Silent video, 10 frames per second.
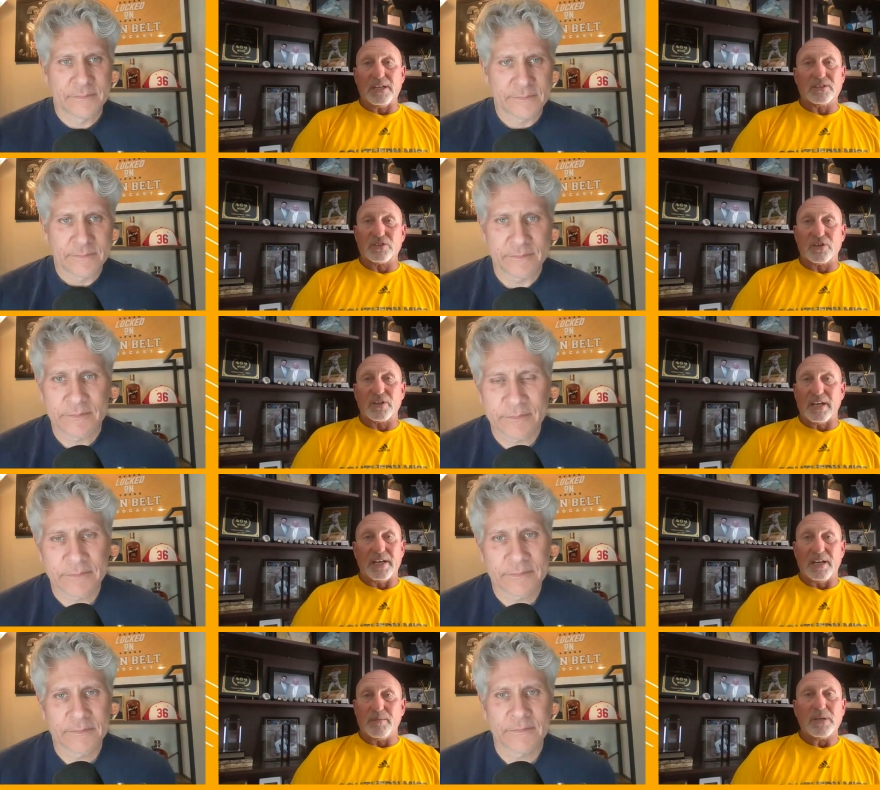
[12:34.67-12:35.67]
Speaker 1: is their
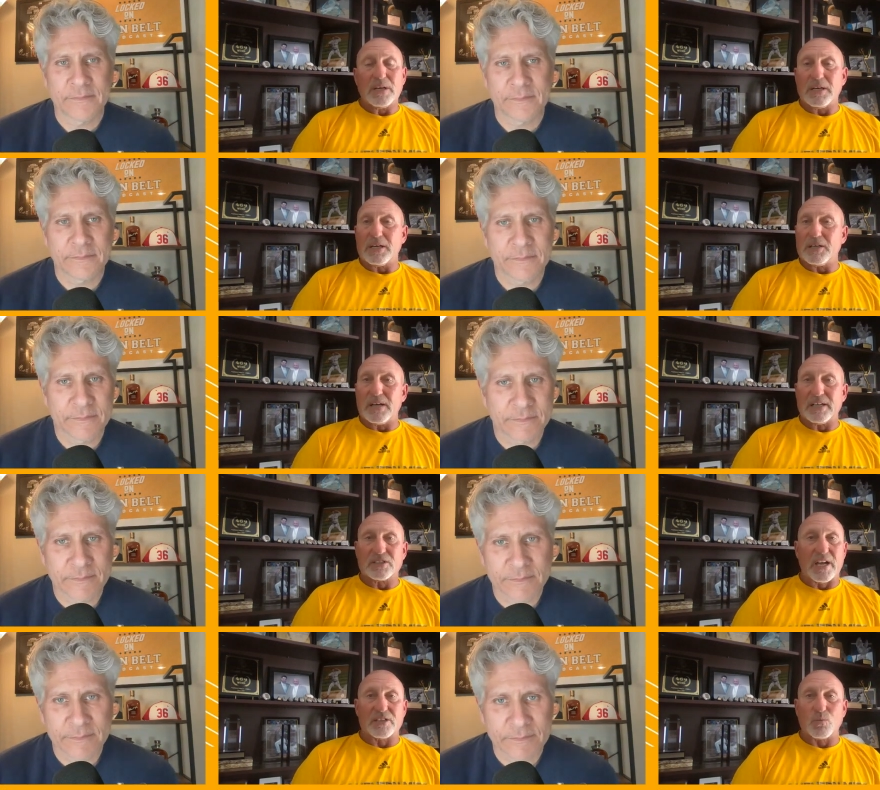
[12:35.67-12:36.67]
game uh, as
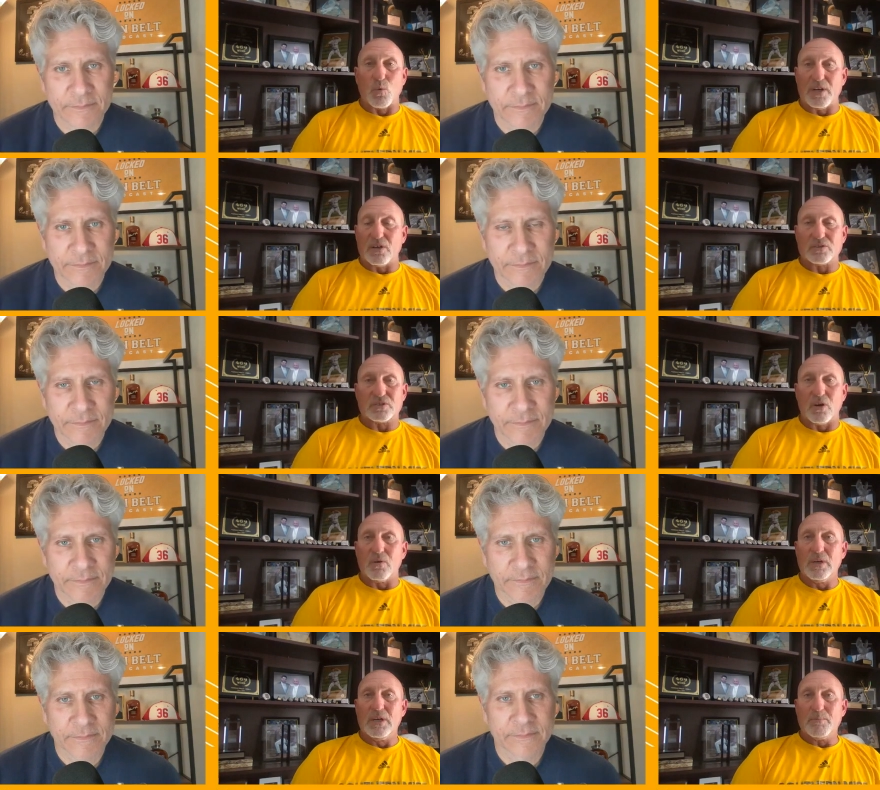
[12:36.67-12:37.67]
as well.
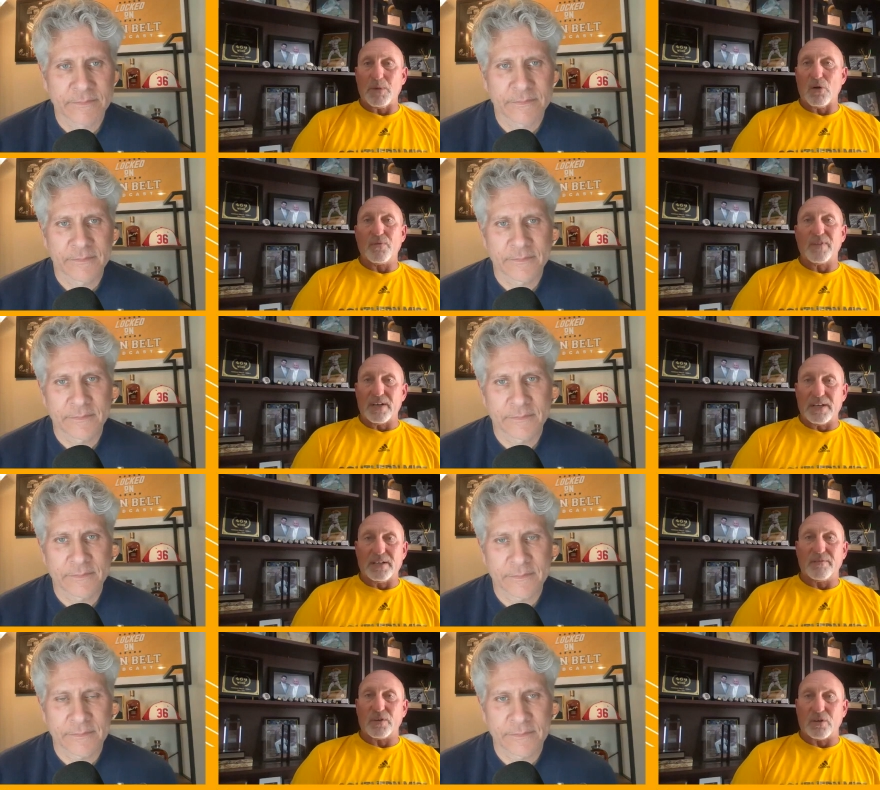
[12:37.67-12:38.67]
So both very
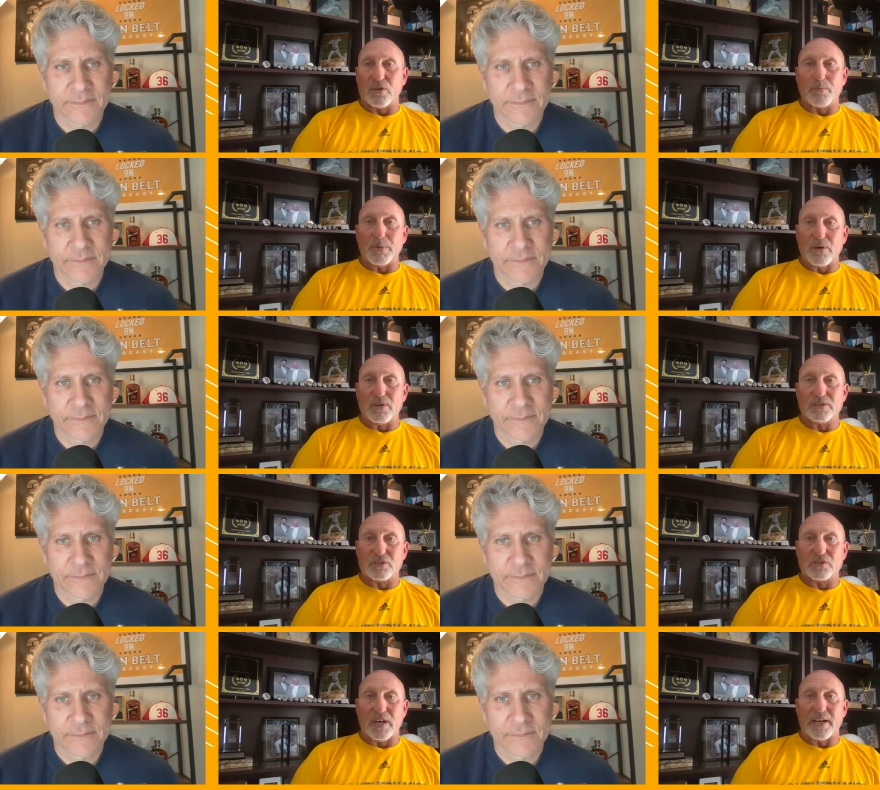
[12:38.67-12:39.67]
difficult opponents to
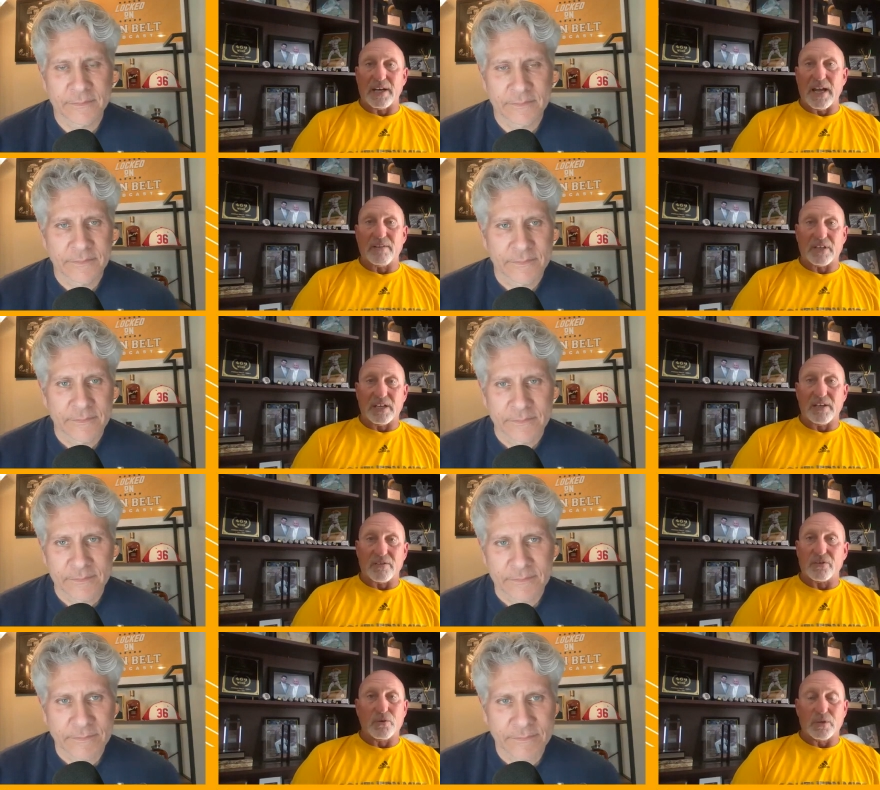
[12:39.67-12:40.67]
try to navigate
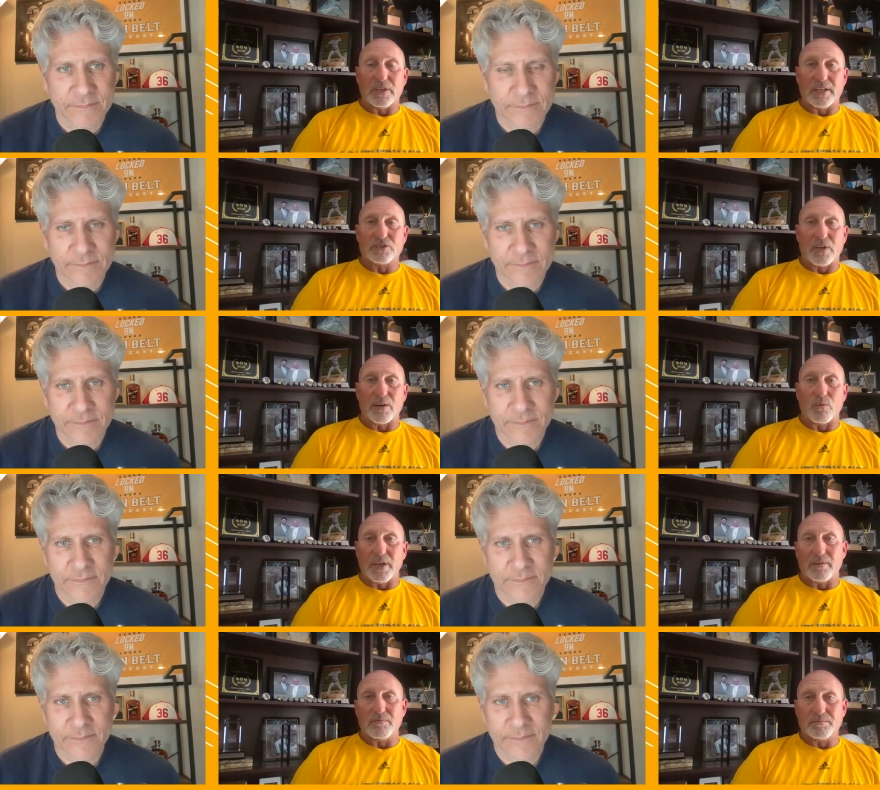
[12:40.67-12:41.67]
Speaker 2: through and, and try to
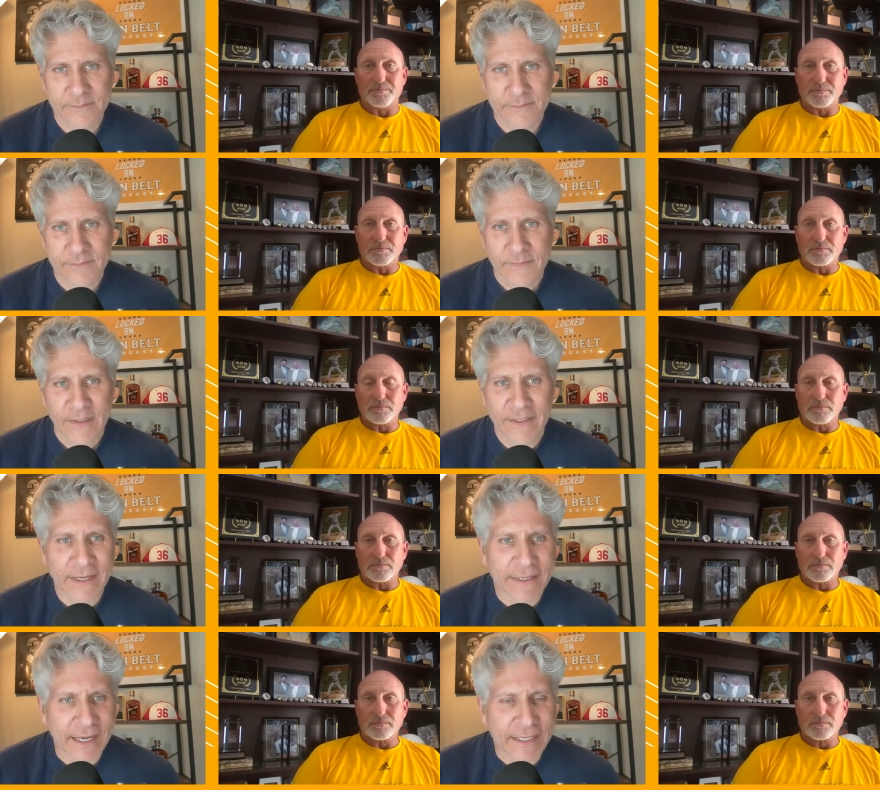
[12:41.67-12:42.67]
win. Yeah,
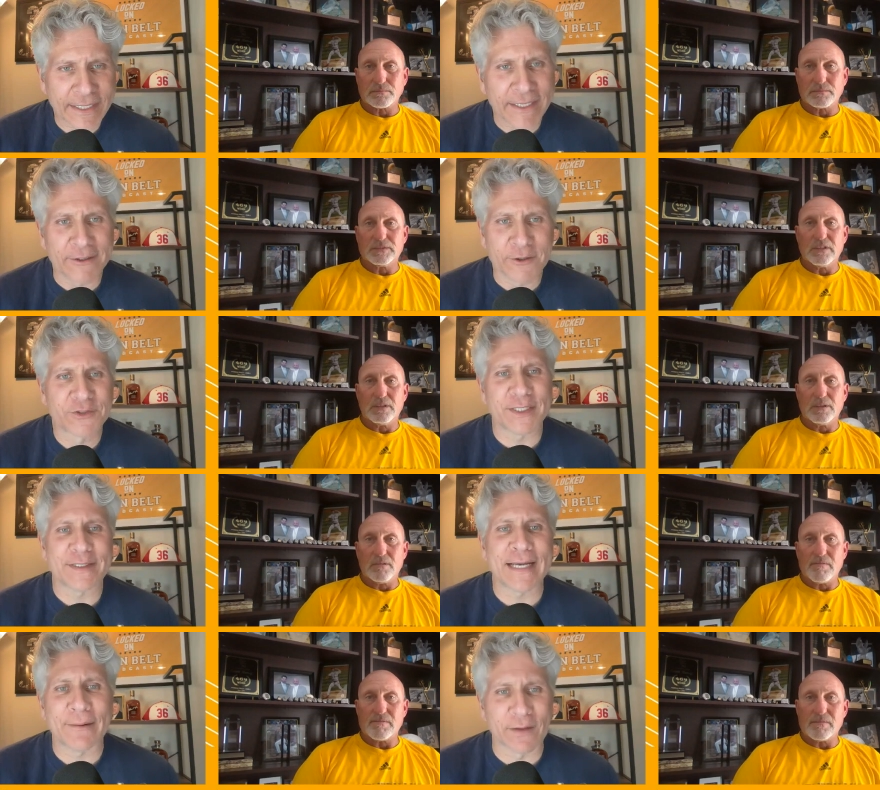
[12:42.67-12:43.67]
you got the Eels at the
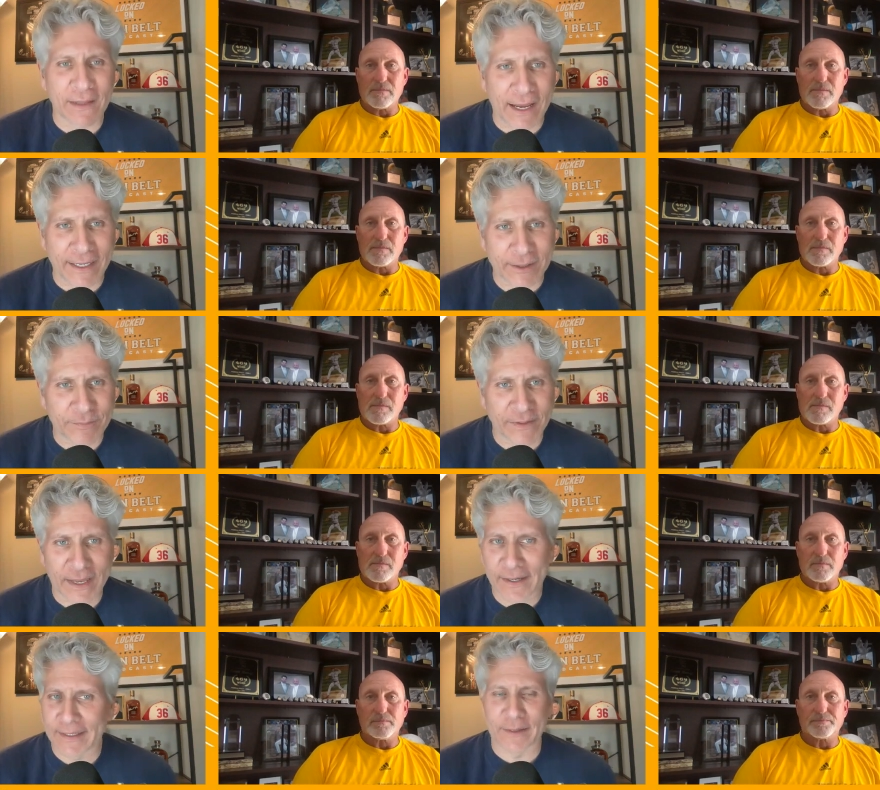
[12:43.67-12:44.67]
top of the lineup, and
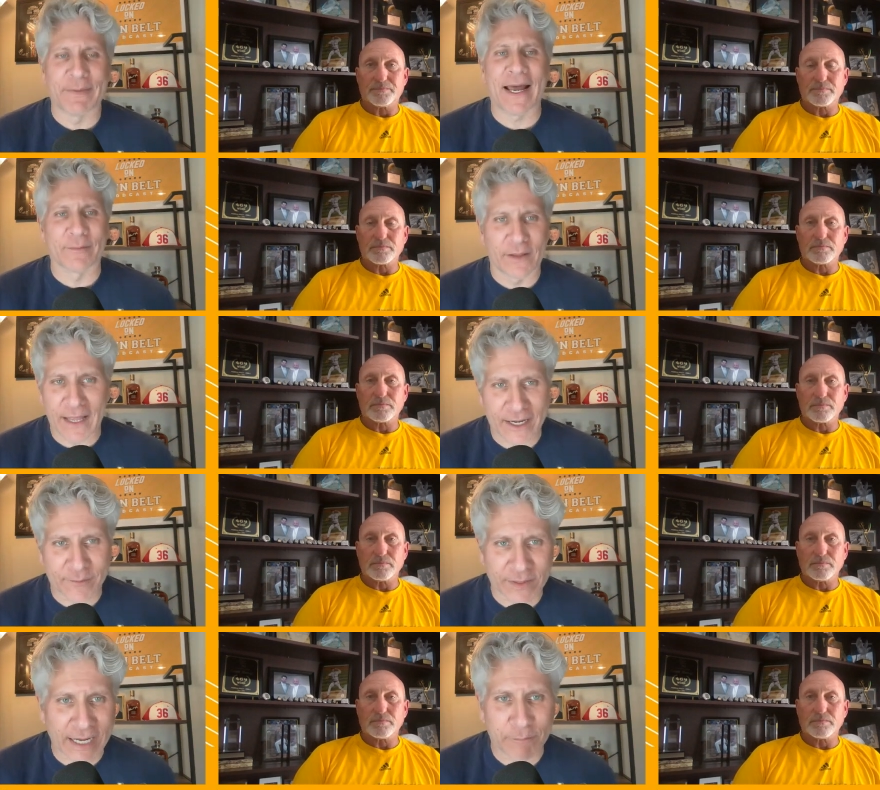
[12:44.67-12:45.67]
then at the bottom of the lineup,
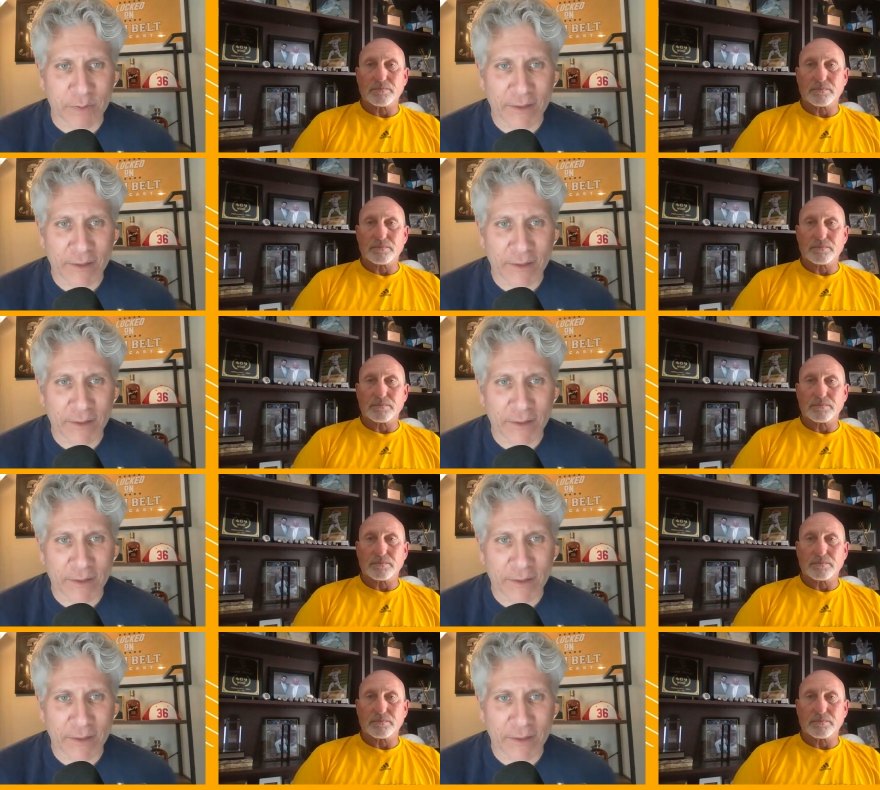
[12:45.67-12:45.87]
you got Blake